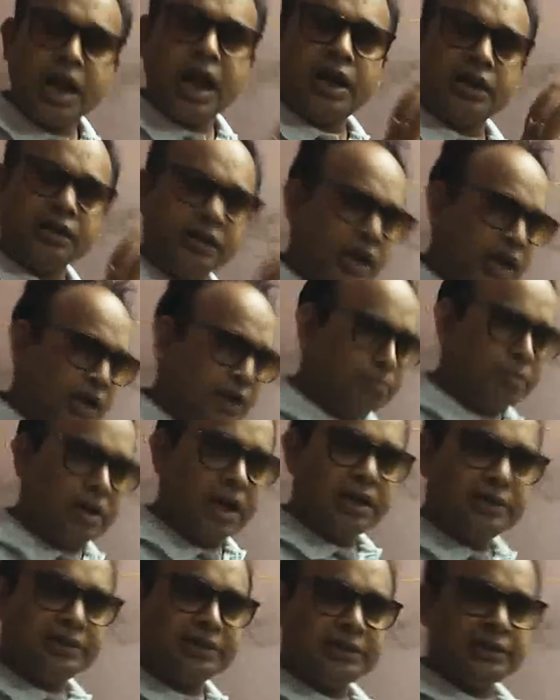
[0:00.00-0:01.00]
and that
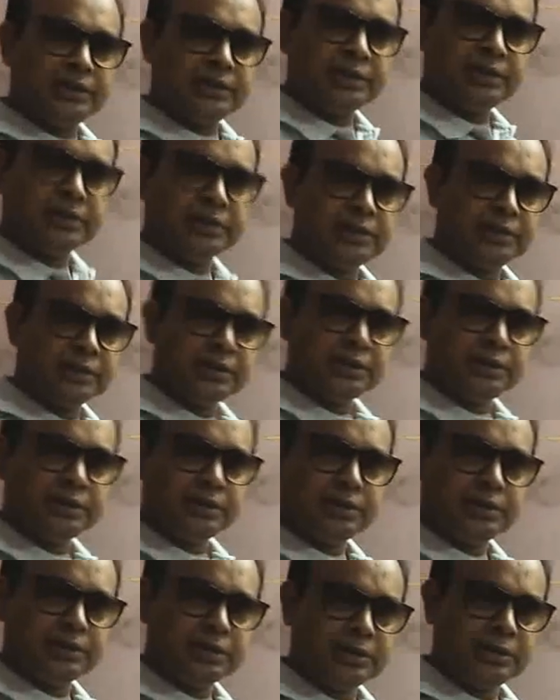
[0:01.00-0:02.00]
mass
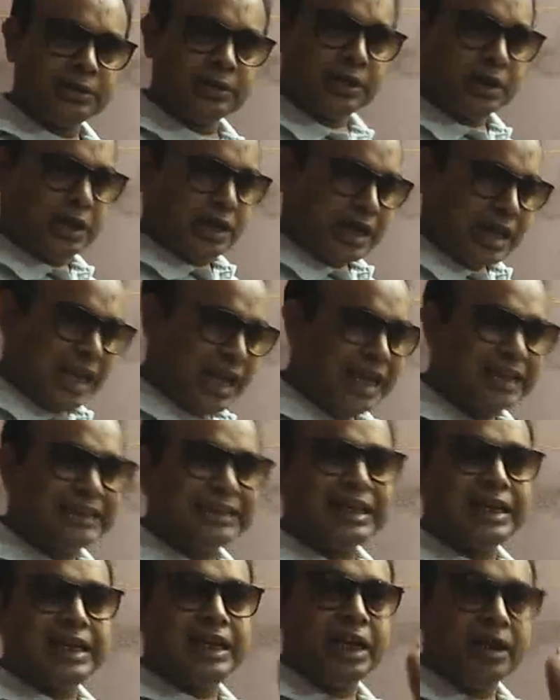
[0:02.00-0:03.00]
has
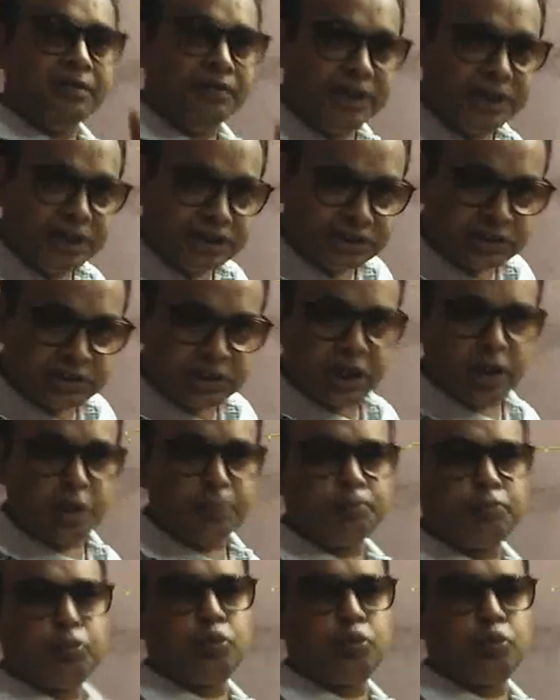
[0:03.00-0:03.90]
a gravitational